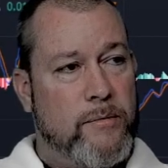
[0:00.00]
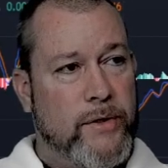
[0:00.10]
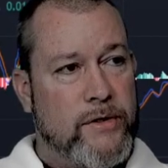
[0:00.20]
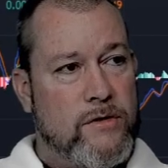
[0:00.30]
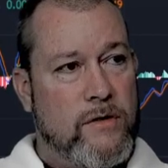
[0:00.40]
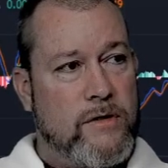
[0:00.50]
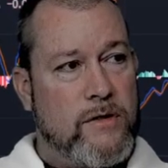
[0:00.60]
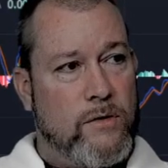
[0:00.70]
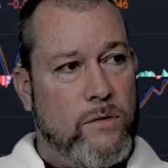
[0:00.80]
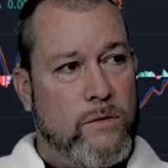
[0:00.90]
but as long as
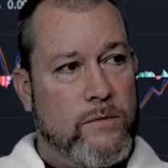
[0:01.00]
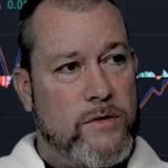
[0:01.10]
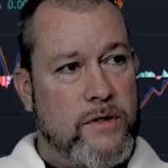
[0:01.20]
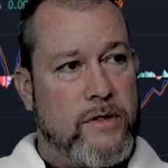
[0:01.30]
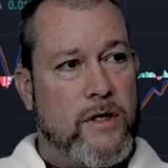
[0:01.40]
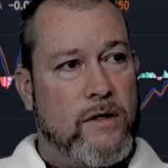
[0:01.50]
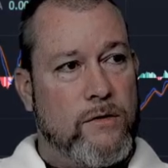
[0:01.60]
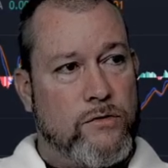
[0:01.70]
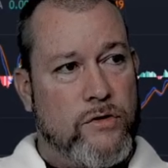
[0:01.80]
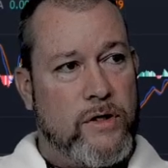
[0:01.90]
it holds this
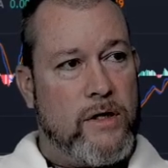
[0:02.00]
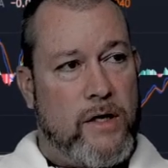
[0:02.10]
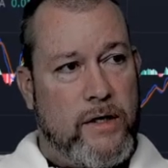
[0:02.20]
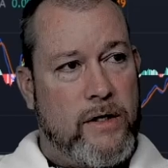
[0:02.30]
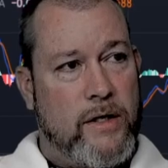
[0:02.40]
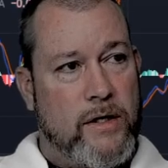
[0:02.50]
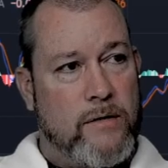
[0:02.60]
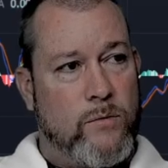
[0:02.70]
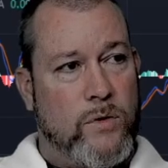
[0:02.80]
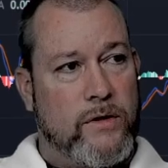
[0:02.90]
yellow trend line, I
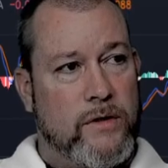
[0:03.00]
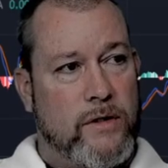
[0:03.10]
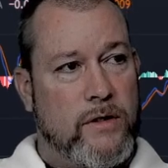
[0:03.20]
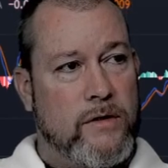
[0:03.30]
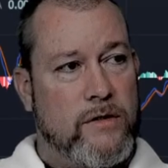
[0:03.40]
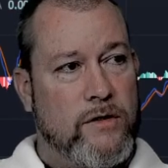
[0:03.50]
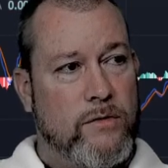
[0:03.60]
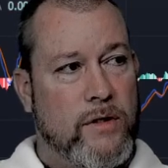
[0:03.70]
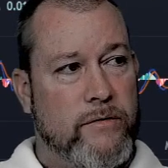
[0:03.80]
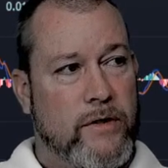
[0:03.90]
am willing to continue
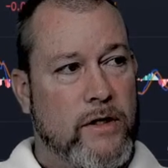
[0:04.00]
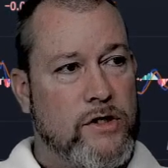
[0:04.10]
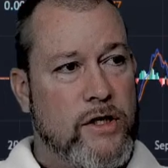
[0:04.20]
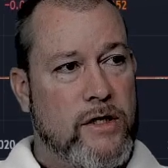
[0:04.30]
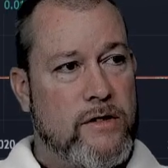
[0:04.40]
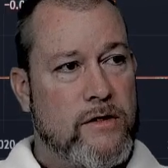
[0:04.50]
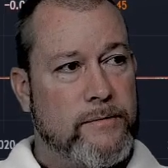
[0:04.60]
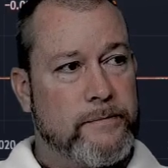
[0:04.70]
giving it a chance.